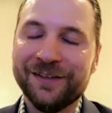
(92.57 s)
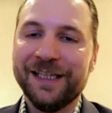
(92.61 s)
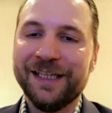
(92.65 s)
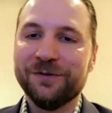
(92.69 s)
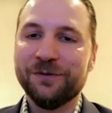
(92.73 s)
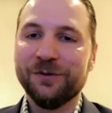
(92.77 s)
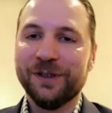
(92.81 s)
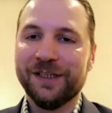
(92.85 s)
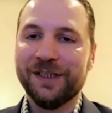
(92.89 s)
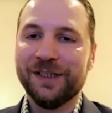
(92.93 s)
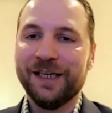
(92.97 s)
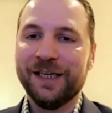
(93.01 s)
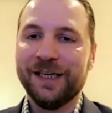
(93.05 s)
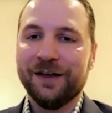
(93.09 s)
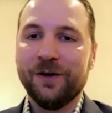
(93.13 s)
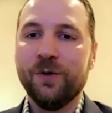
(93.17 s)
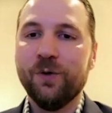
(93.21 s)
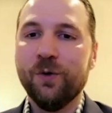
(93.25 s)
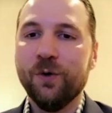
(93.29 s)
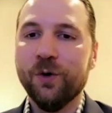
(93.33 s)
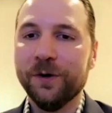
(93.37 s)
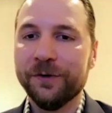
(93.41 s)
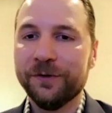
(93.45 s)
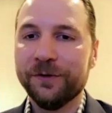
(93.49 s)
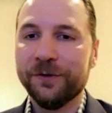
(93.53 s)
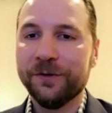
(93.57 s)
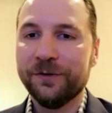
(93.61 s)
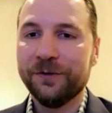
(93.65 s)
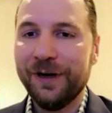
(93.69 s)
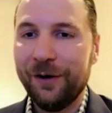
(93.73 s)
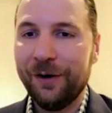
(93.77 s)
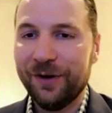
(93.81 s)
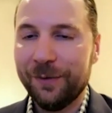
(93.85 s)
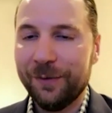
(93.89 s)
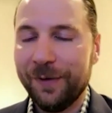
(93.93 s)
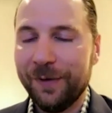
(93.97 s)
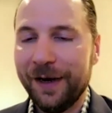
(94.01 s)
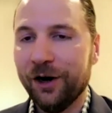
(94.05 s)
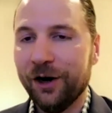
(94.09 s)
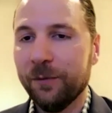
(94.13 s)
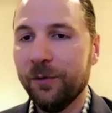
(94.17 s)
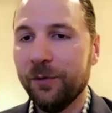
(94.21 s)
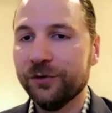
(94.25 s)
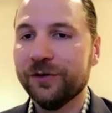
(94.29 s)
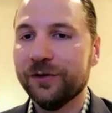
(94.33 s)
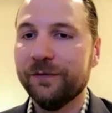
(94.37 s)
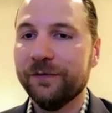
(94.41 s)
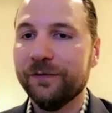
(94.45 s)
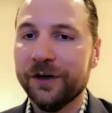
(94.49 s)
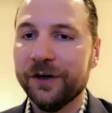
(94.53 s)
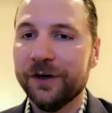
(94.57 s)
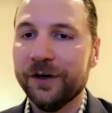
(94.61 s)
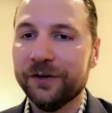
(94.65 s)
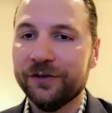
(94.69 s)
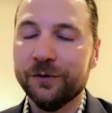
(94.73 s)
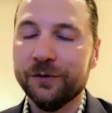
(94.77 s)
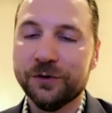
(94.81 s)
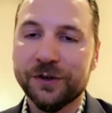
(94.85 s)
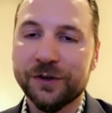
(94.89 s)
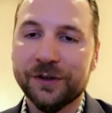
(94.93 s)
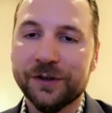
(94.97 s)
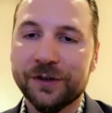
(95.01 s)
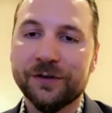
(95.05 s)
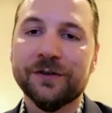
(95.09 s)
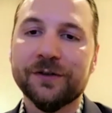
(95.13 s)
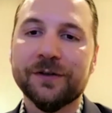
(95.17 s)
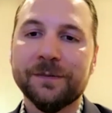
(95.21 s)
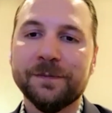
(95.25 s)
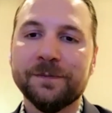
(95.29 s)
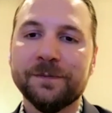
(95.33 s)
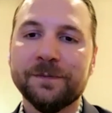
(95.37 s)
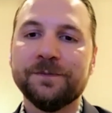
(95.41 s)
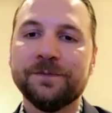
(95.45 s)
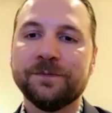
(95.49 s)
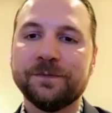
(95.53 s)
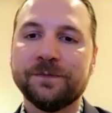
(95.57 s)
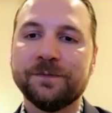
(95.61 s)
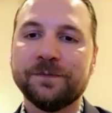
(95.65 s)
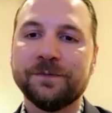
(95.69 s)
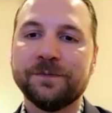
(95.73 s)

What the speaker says: And that's really kind of core to how we power most of our solutions.